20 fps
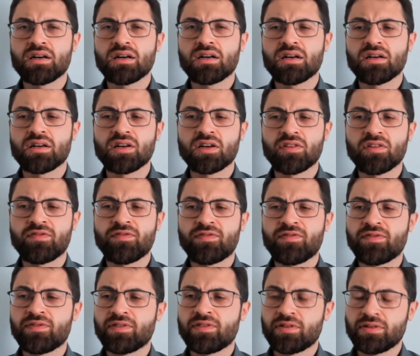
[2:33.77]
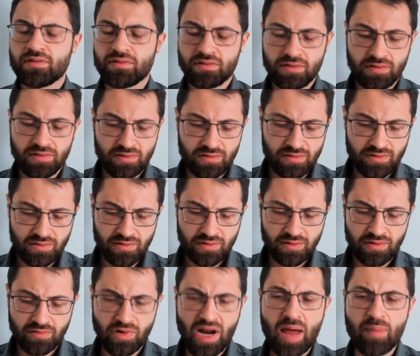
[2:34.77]
of
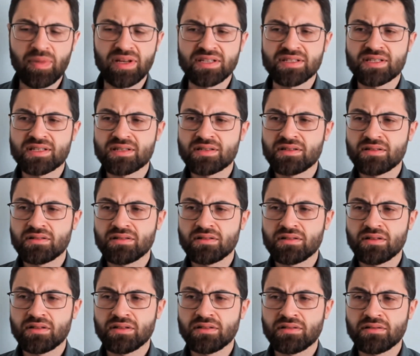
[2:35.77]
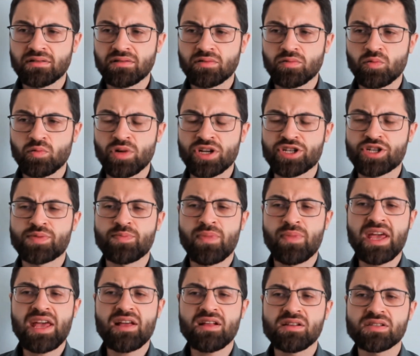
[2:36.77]
rabbits, which
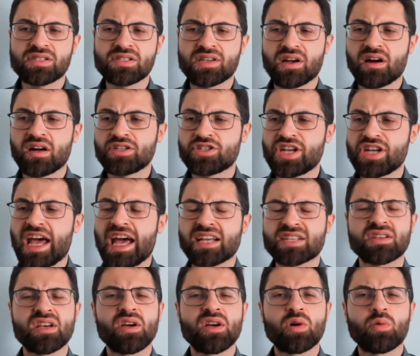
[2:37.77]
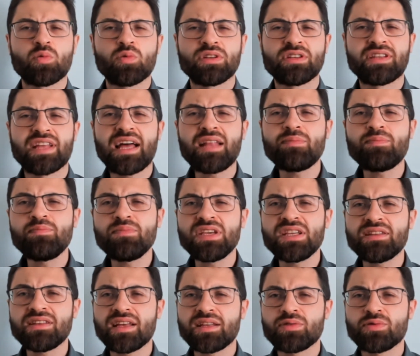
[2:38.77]
males are jacks. Would that
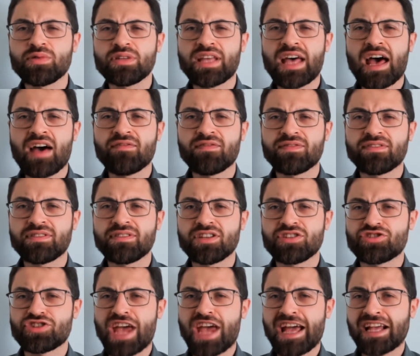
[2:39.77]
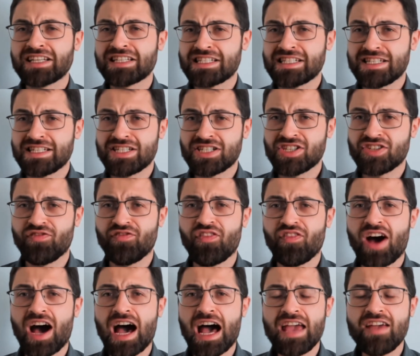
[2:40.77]
mean that you would have the Jacksons
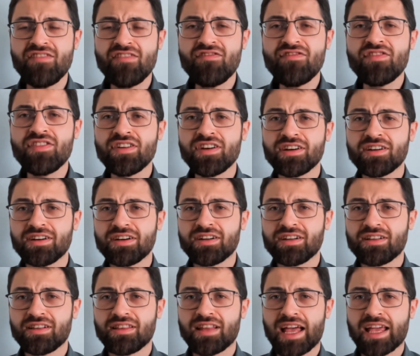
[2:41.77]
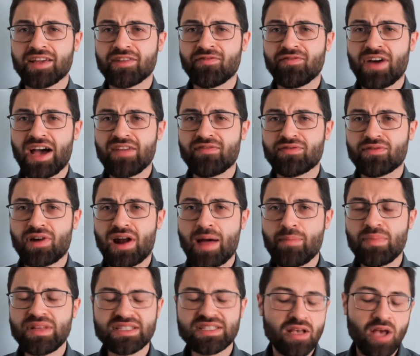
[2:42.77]
5, like 5
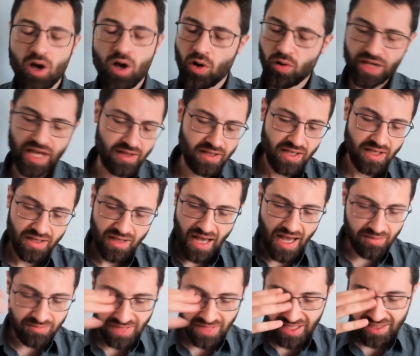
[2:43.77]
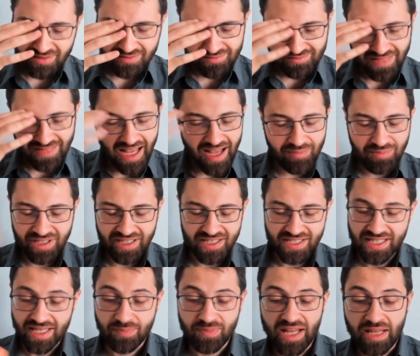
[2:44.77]
rabbits? Okay, I'm gonna
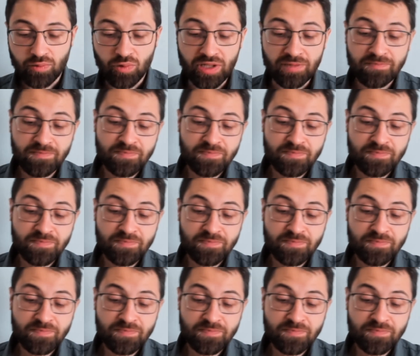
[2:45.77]
skip that one.